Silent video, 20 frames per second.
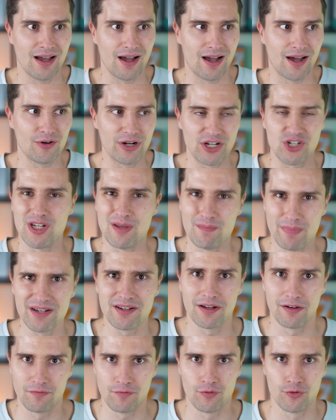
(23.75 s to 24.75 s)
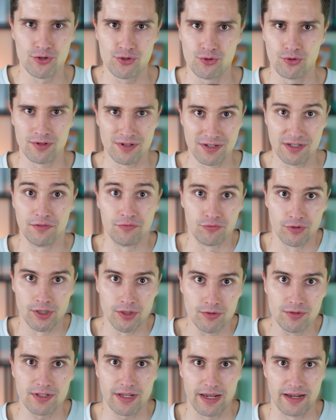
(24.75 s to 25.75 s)
are actually better for certain different
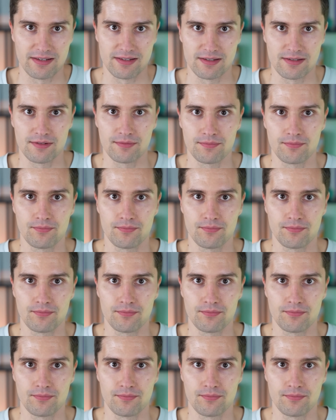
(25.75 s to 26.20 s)
use cases.